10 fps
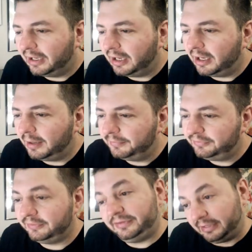
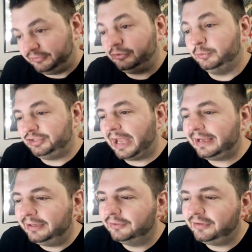So
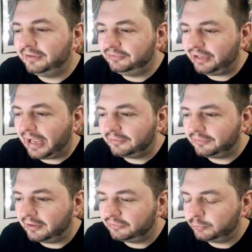Jack here says, Jack's
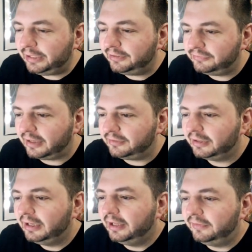sweetest says,
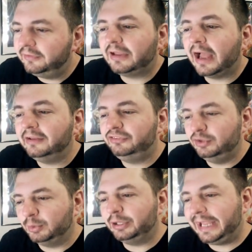"This guy is
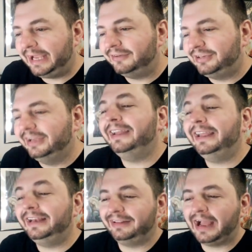super engaged."
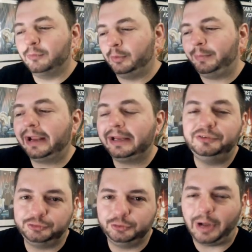And I wrote back,
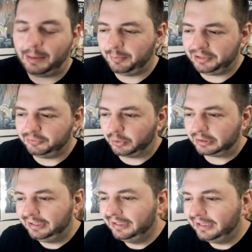"It's true. I'm a big dork."